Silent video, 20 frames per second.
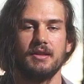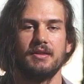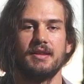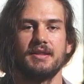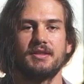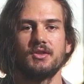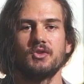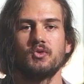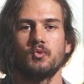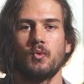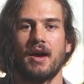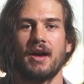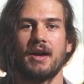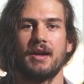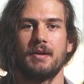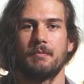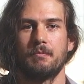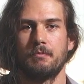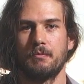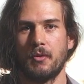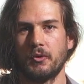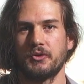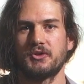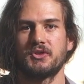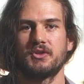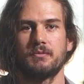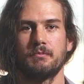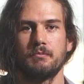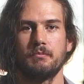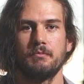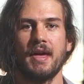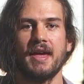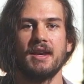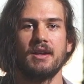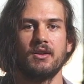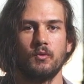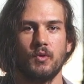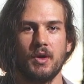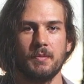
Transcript: This is why most men and